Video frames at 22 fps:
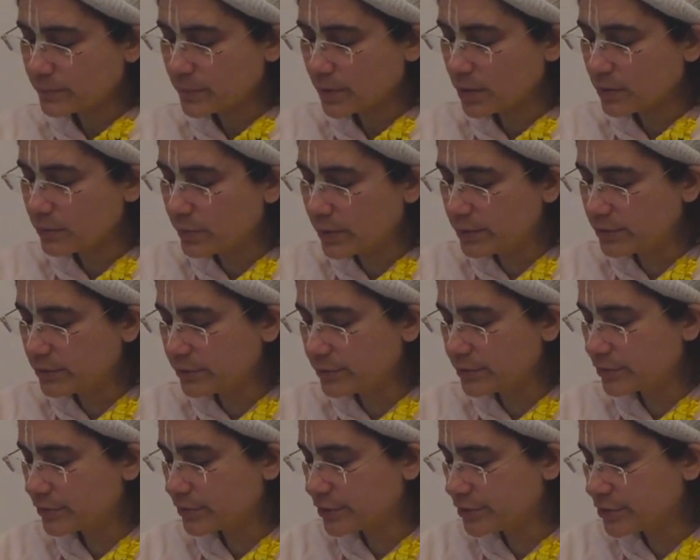When
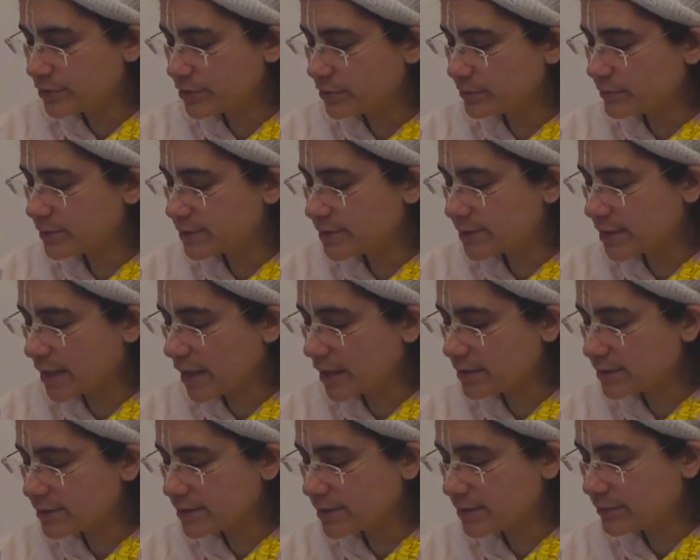Lord Krishna was
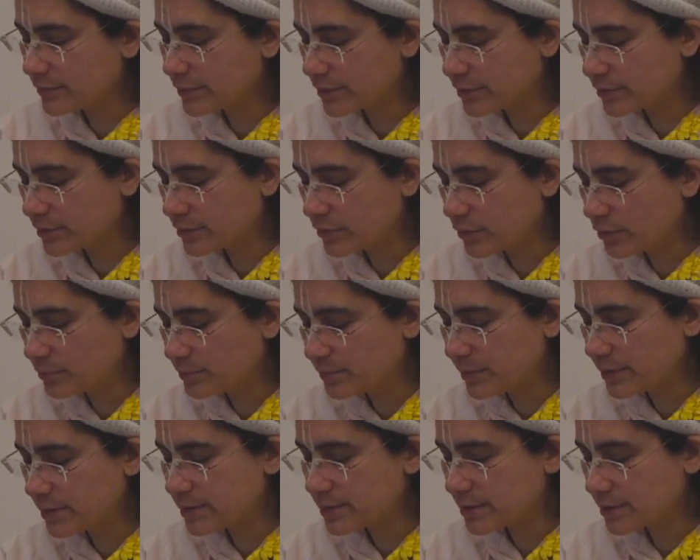dancing with the
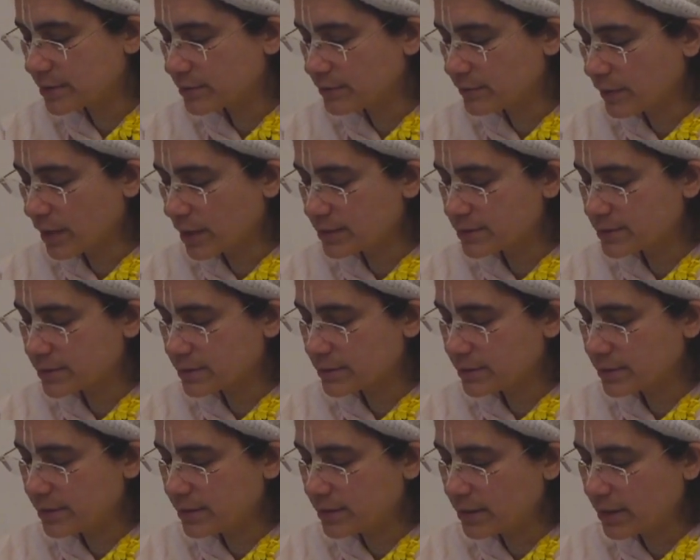gopis and the Rasa
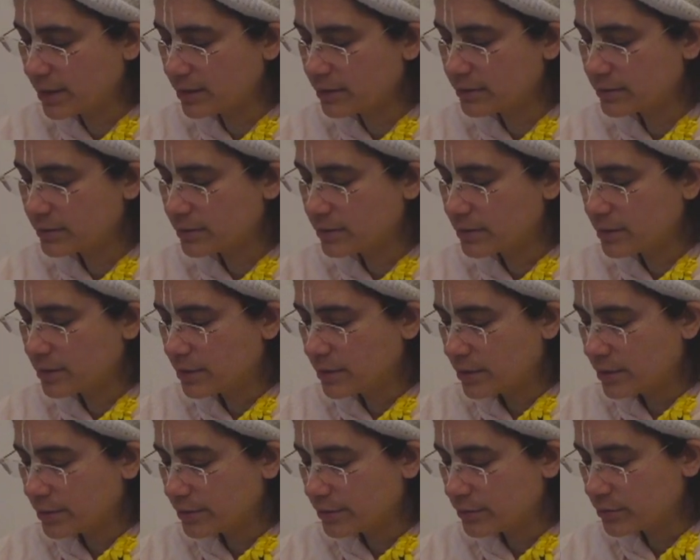Leela,
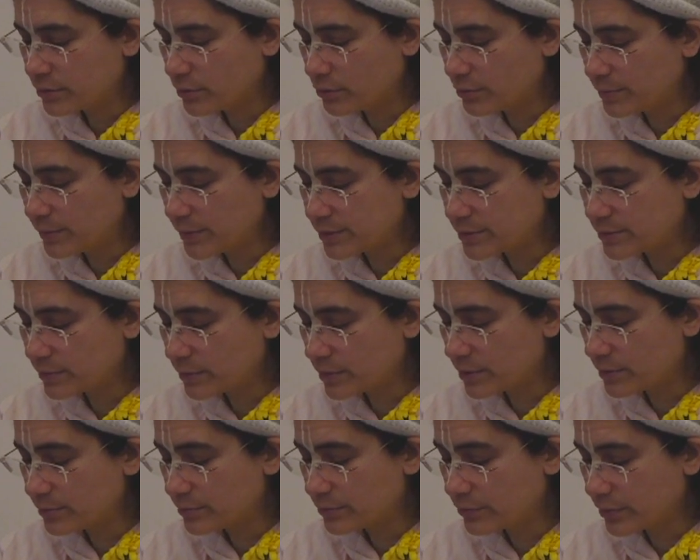the gopis
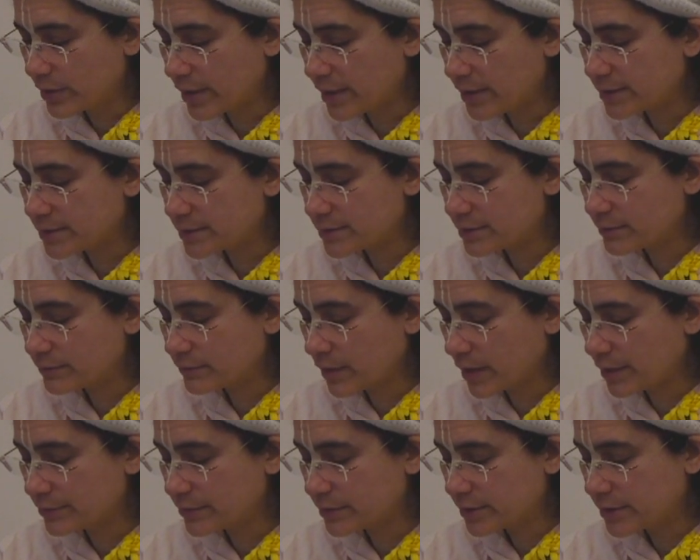were embraced
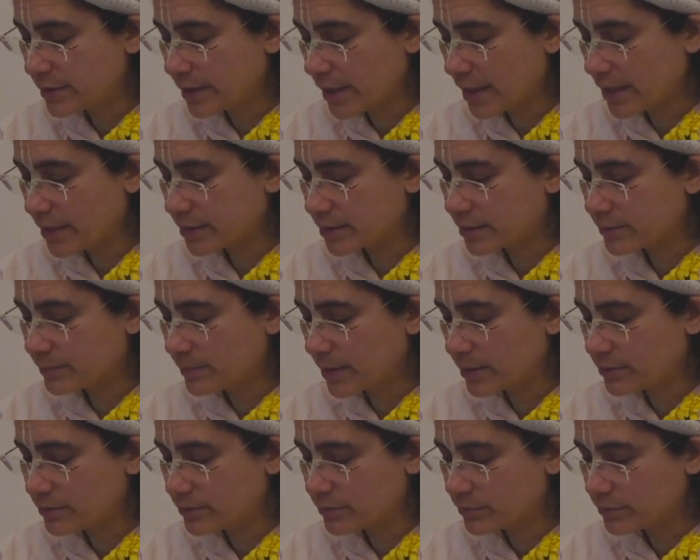around the neck
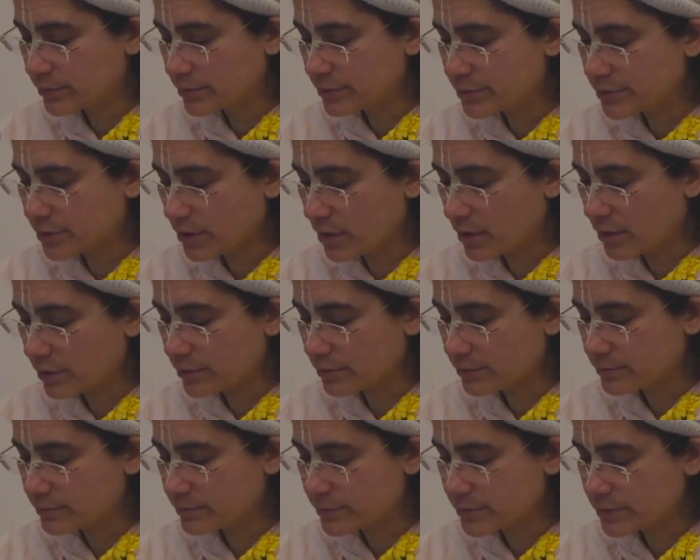by the Lord's
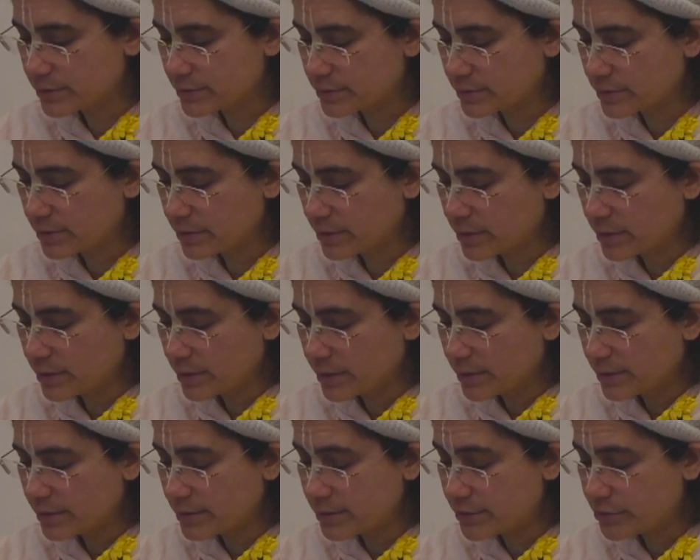arms.
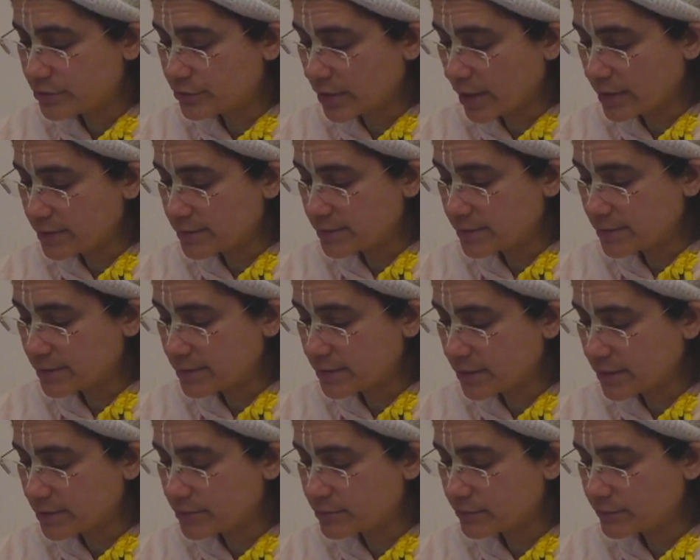This
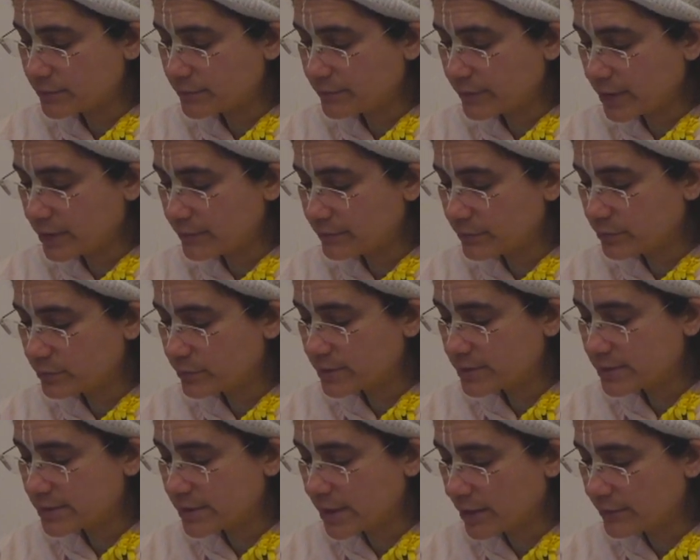transcendental favor
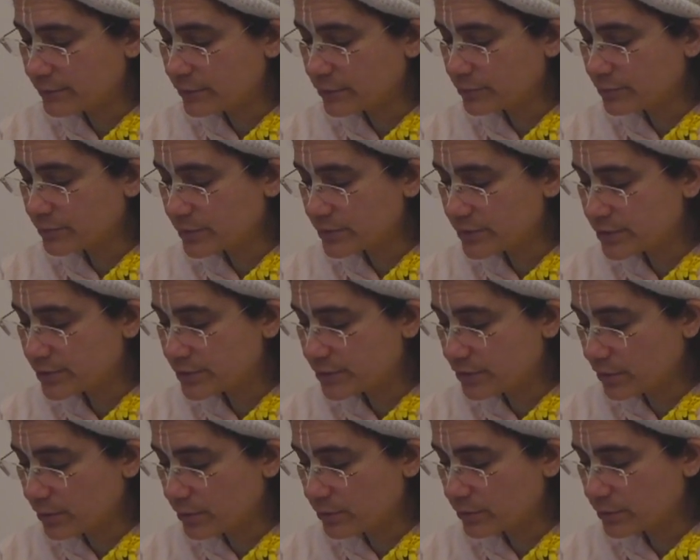was never
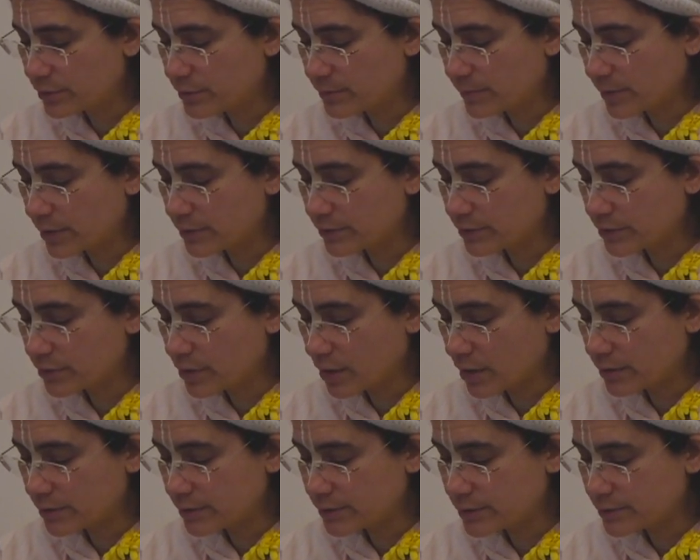bestowed upon the
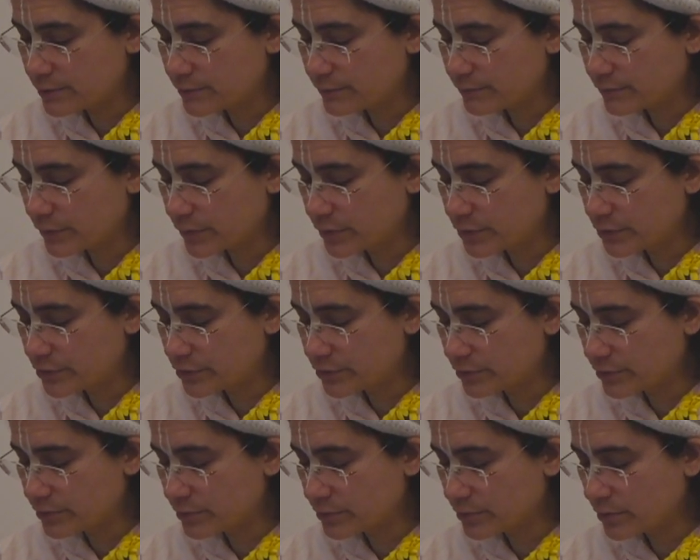goddess of
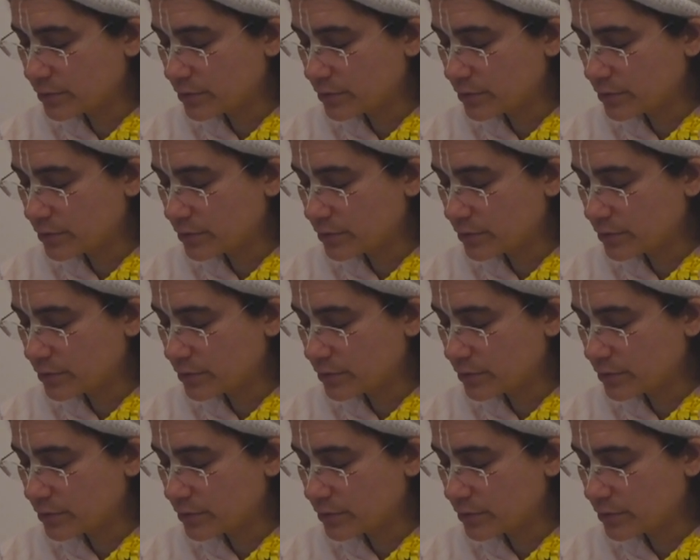fortune